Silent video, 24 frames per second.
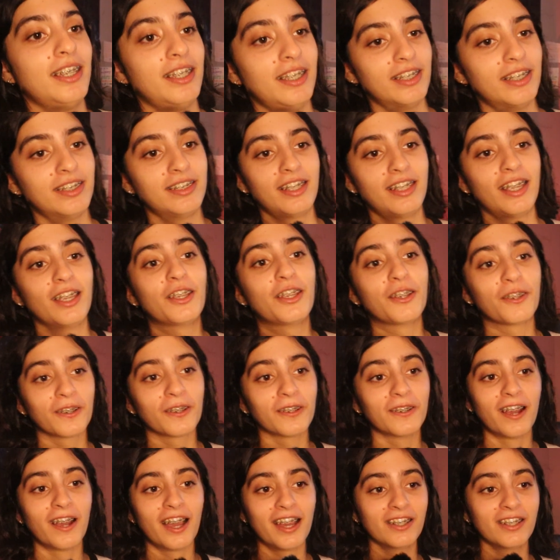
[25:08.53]
guess I
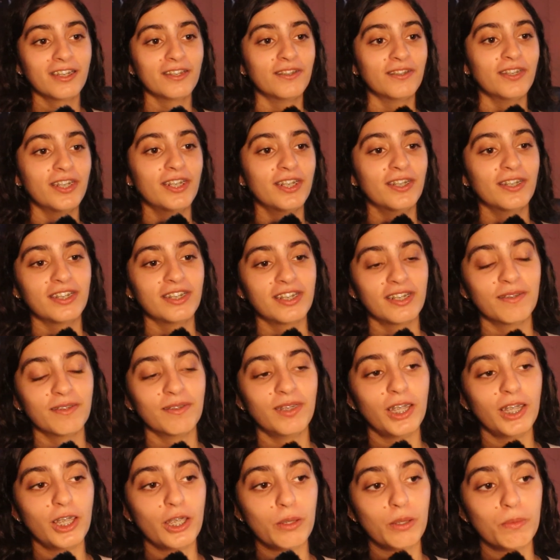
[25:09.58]
grew out of it or
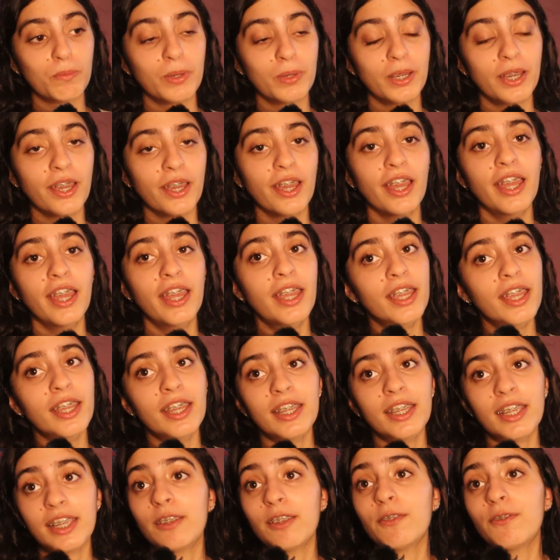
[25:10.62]
something, but
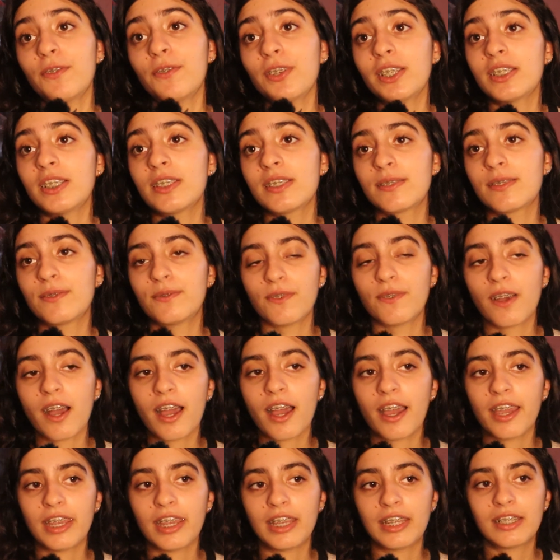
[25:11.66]
it fits
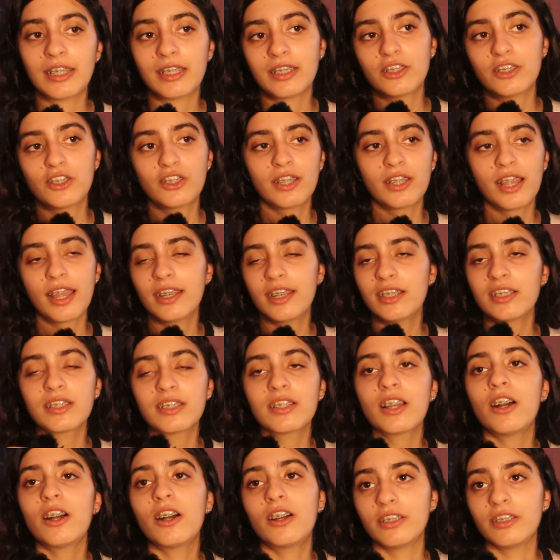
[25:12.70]
fine. And it's
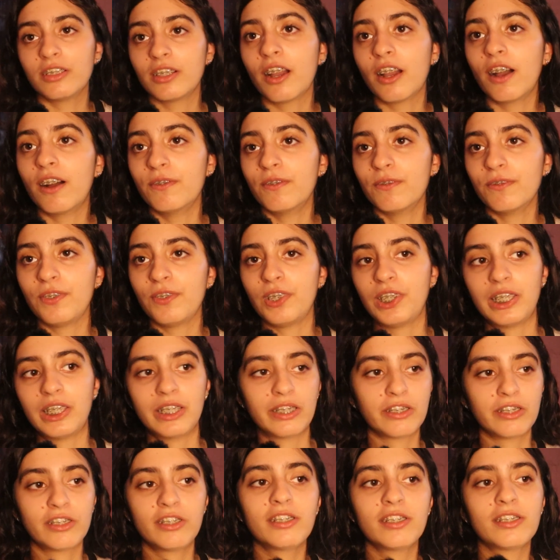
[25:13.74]
not uncomfy.
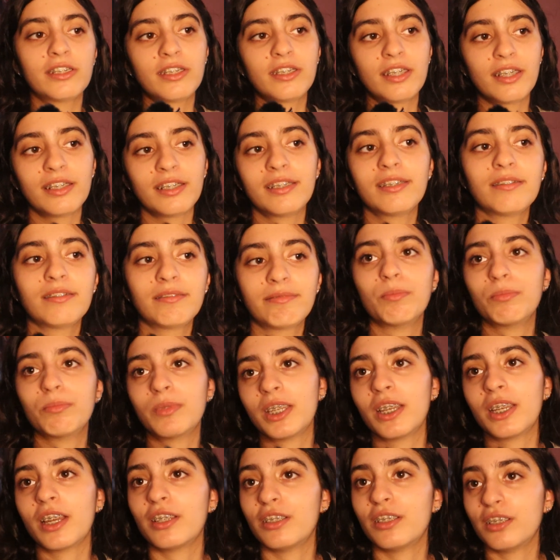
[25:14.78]
It's just like
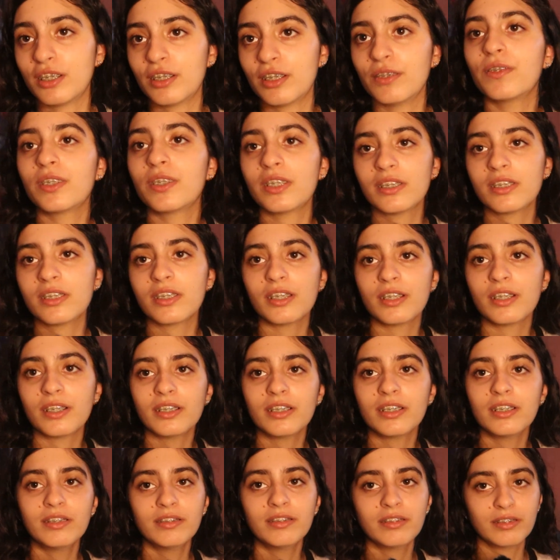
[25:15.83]
something I should have
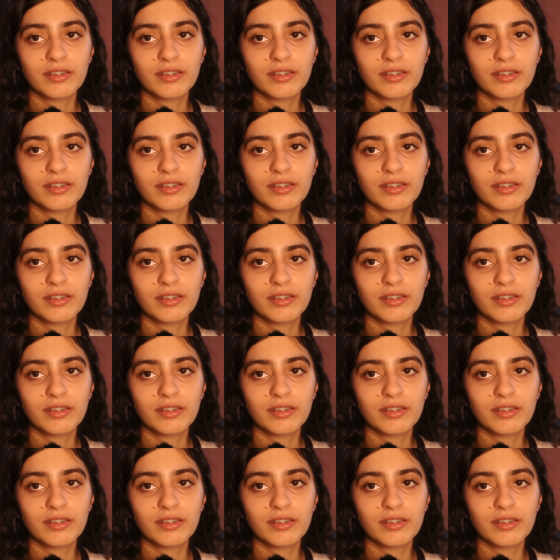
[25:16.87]
considered